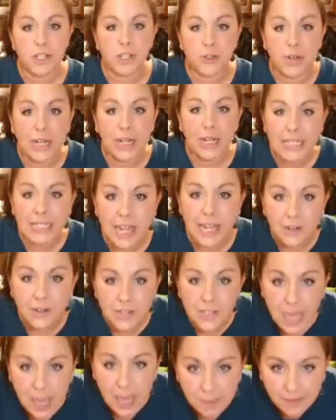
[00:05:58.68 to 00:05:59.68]
straight down on
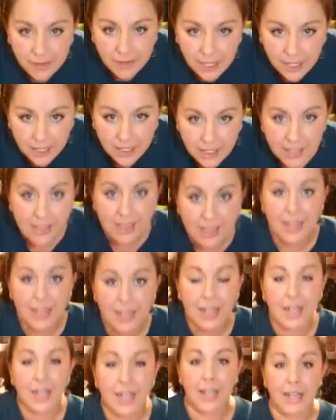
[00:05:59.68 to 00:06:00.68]
top of it
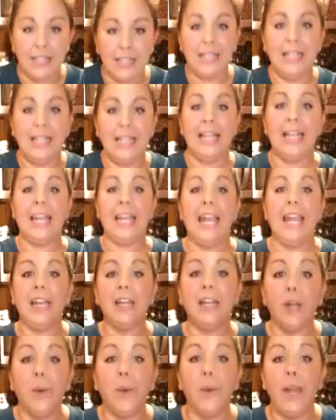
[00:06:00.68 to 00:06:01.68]
until I
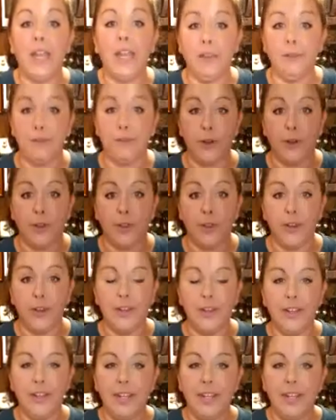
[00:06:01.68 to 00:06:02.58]
can't go any further.